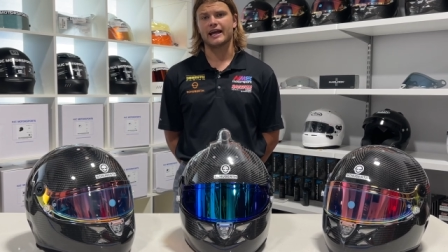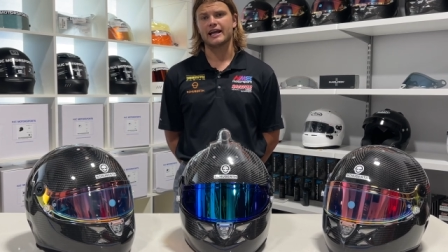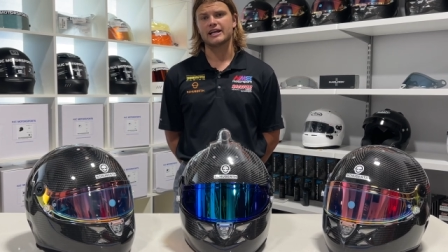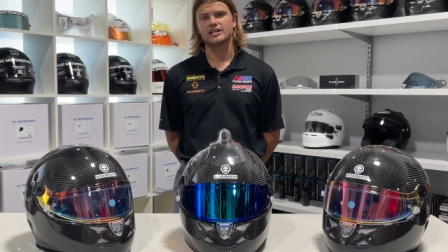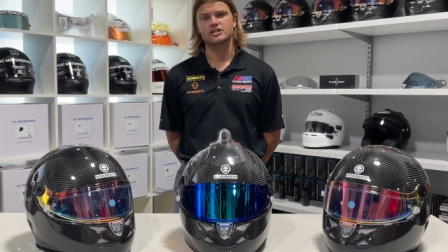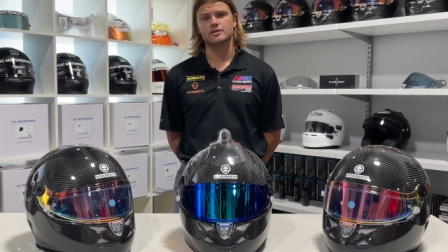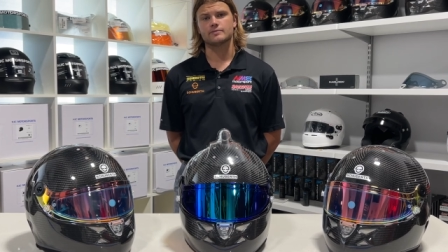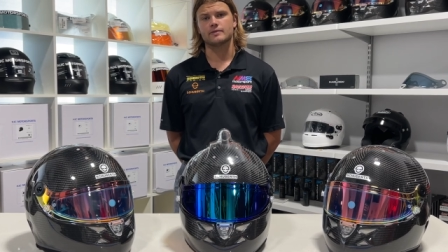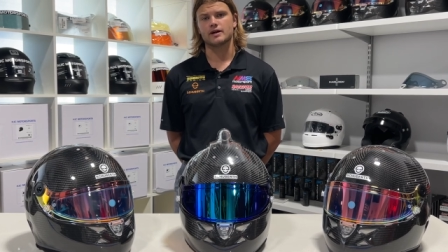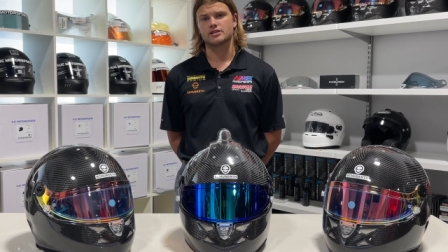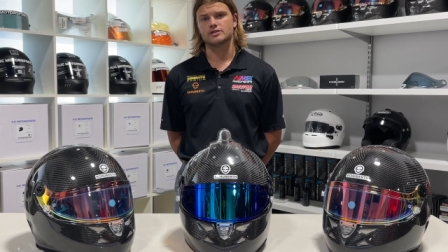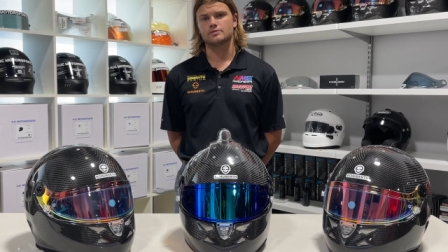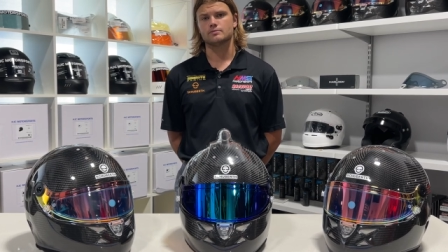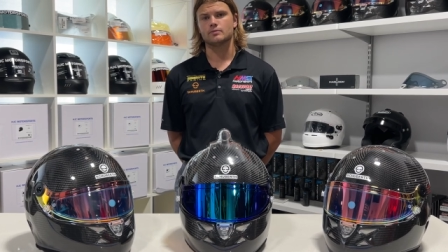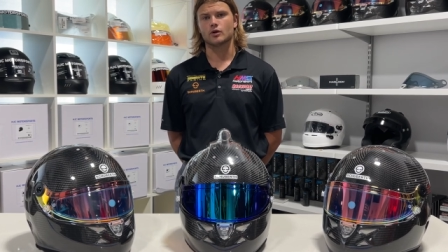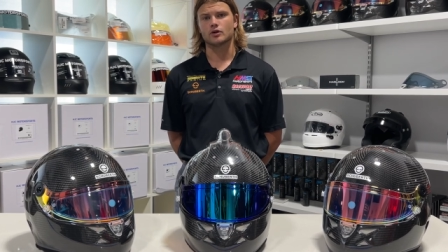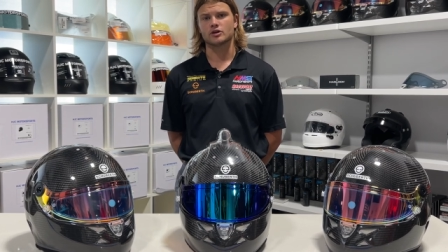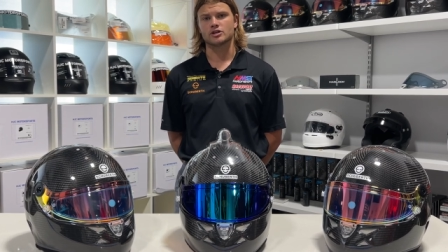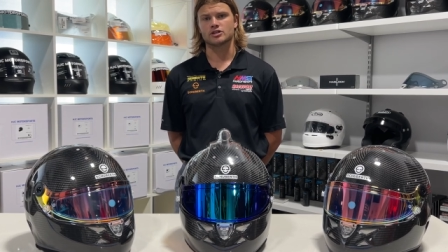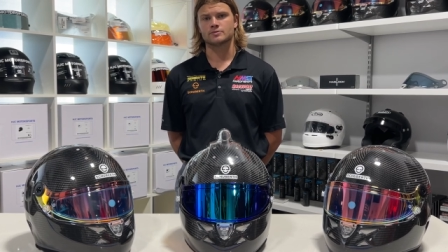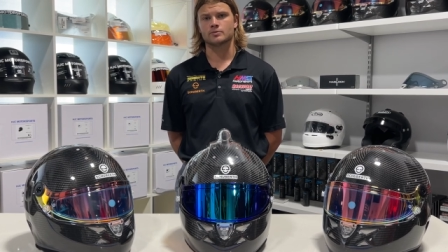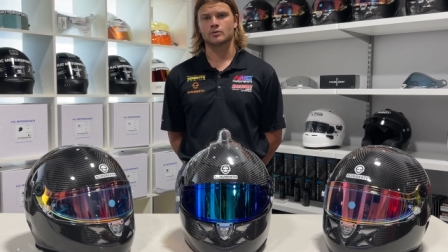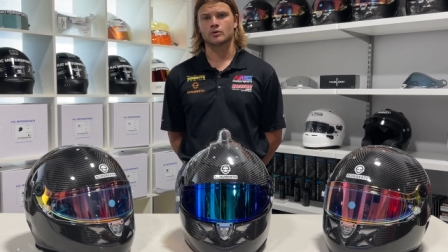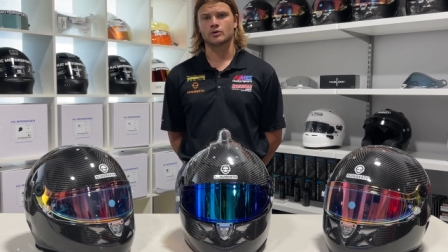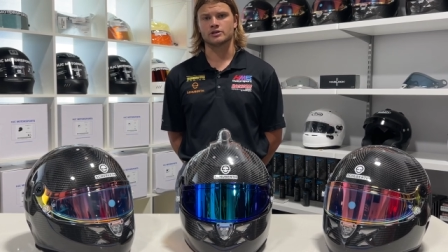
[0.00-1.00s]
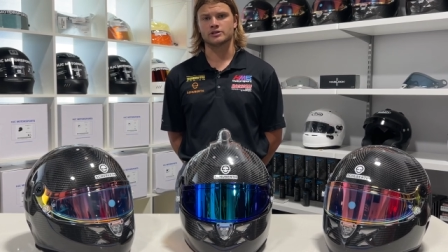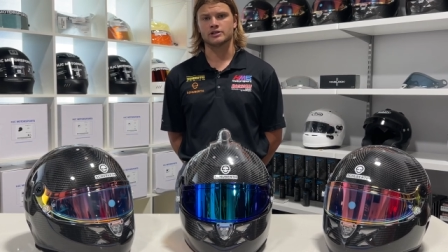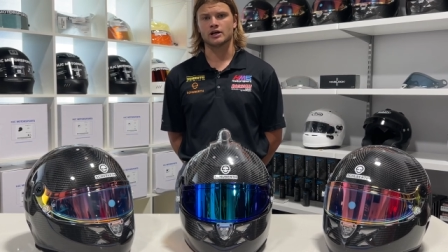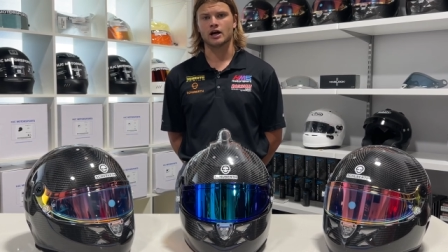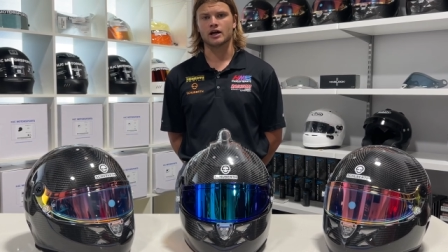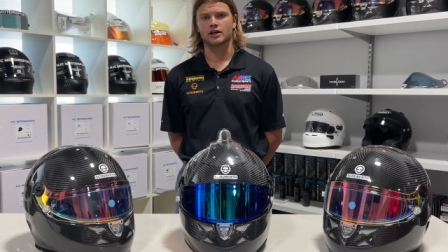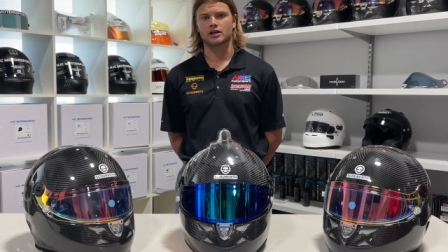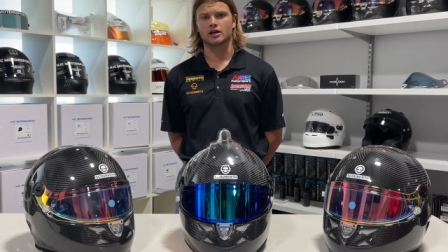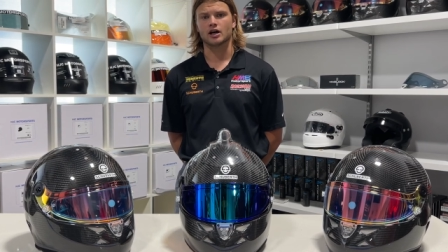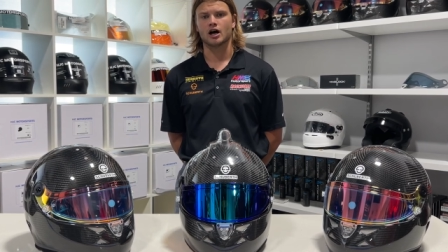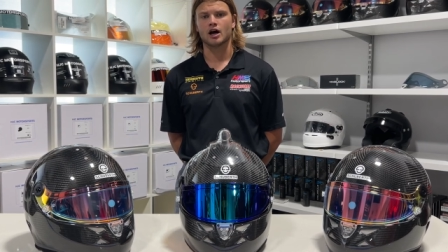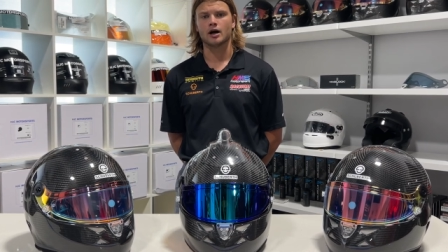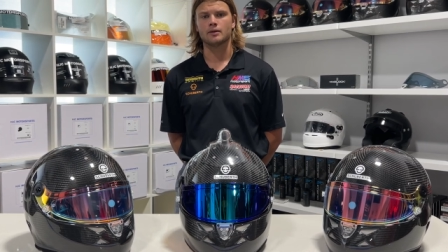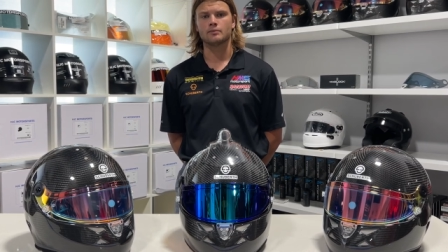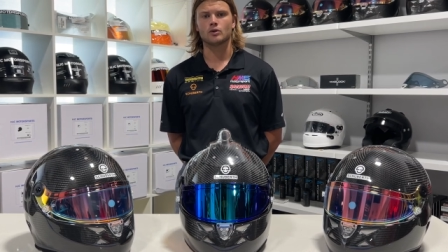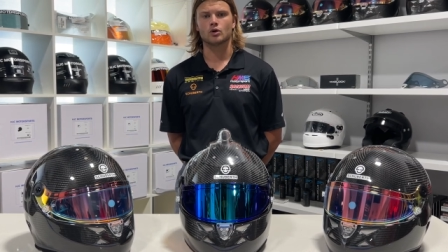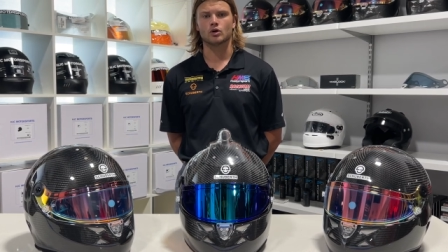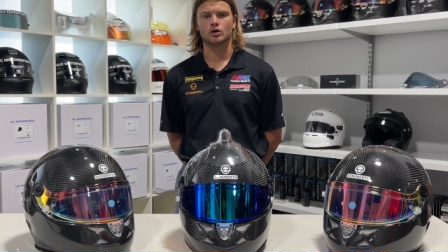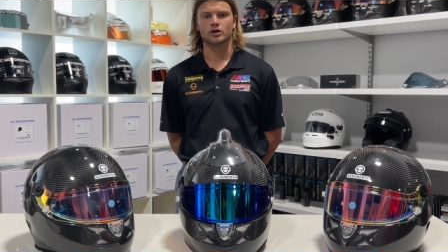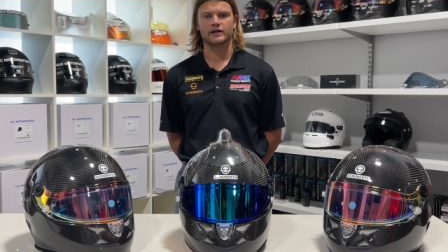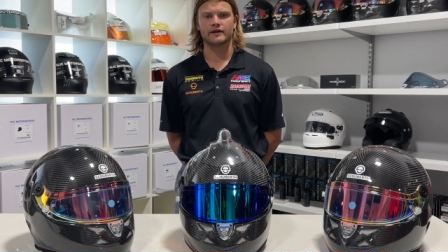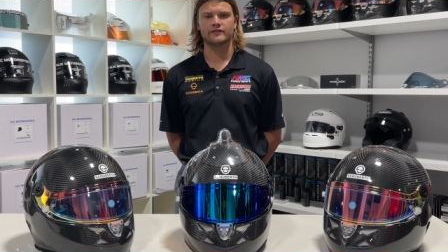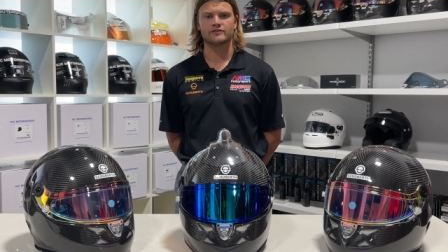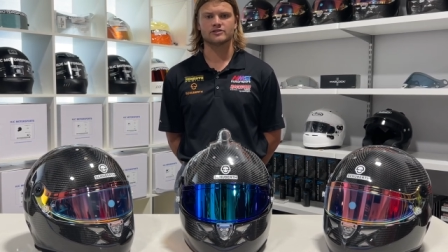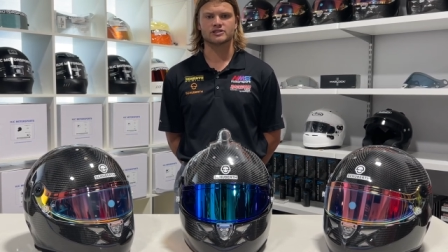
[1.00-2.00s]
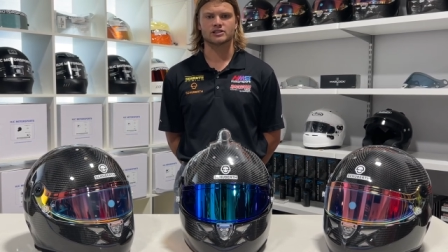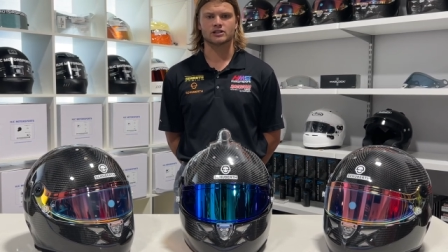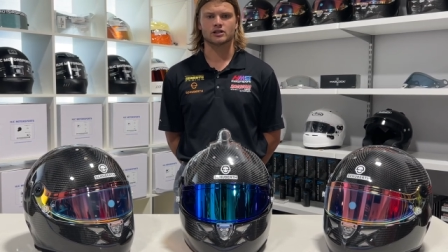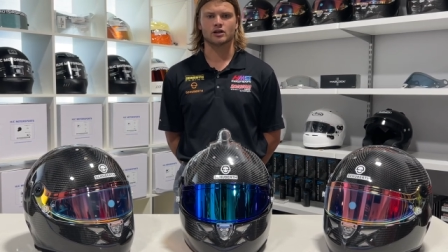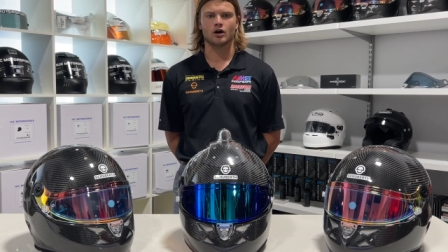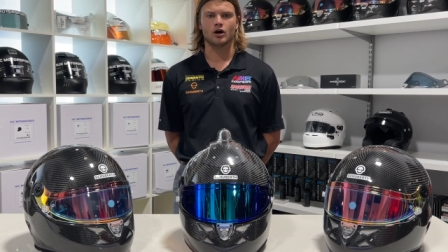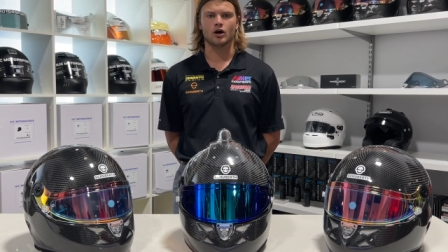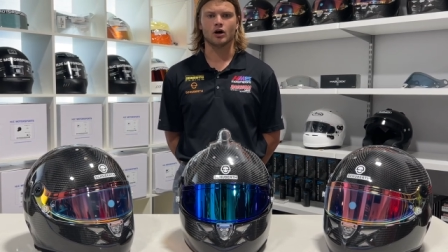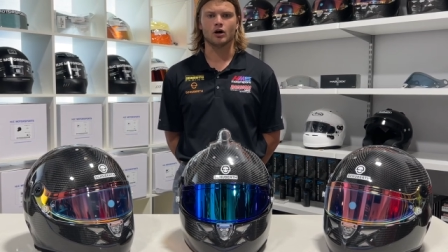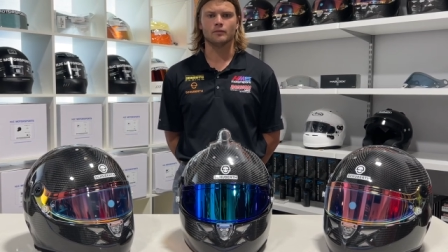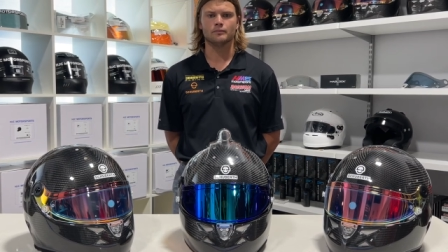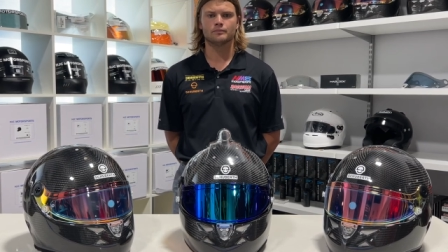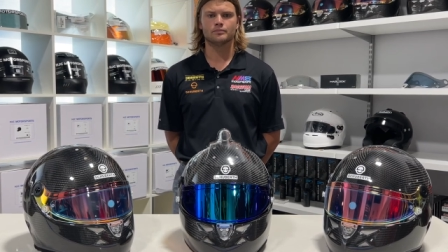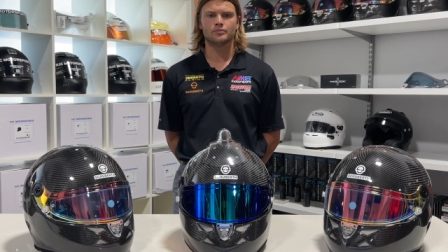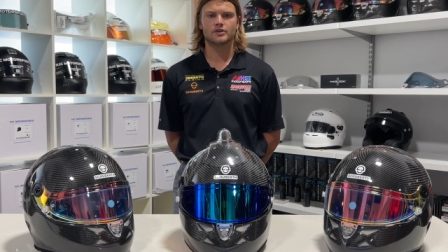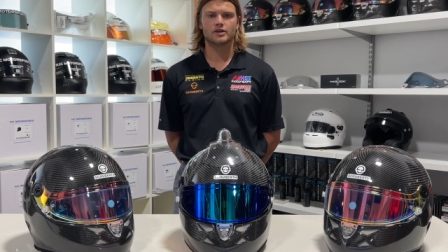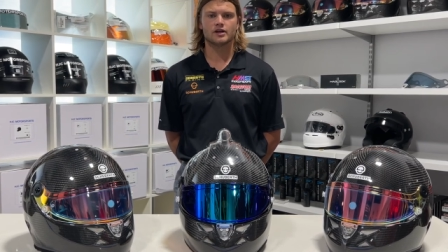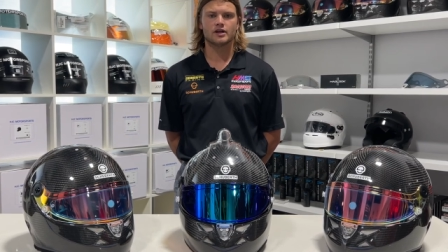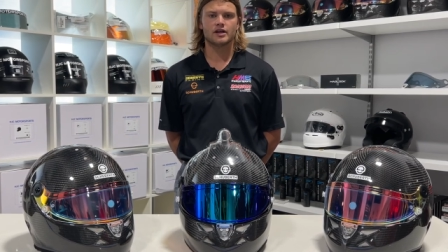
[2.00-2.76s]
hmsmotorsport.com, or give us a call.